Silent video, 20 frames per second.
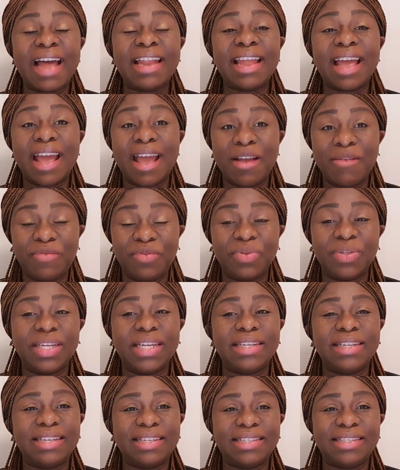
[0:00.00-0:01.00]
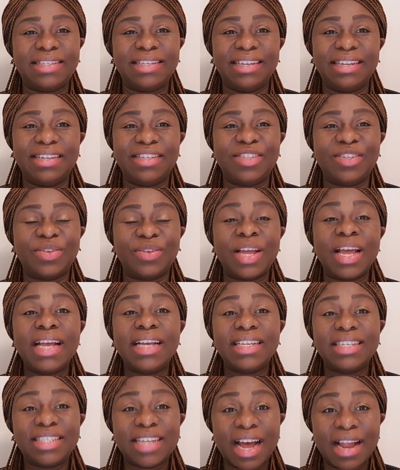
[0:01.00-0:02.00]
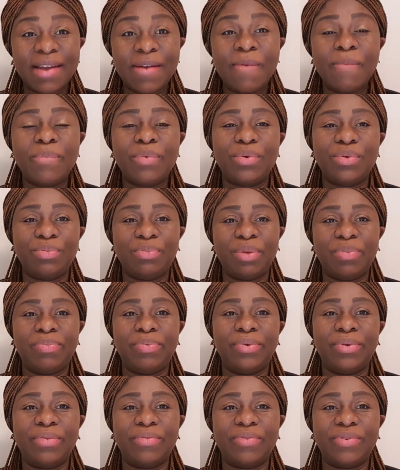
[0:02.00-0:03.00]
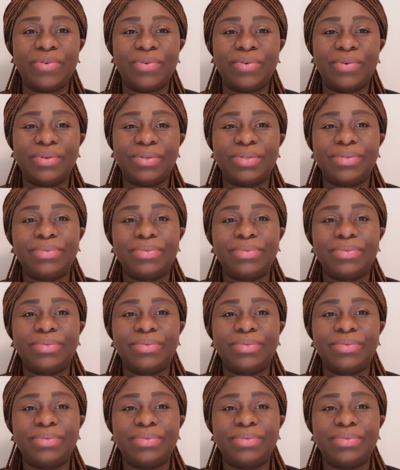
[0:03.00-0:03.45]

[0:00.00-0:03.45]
and heaven the destination. Shalom, good people of God.